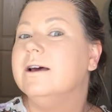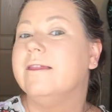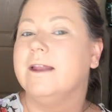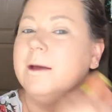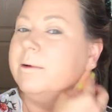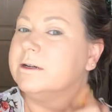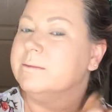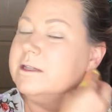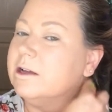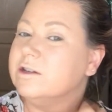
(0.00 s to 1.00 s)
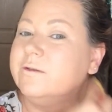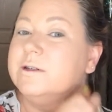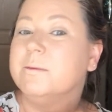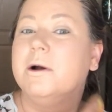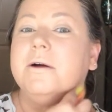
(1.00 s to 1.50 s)
And then I booked a massage for
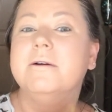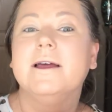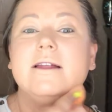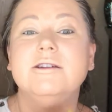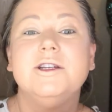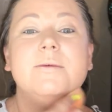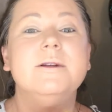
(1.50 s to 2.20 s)
tomorrow again too,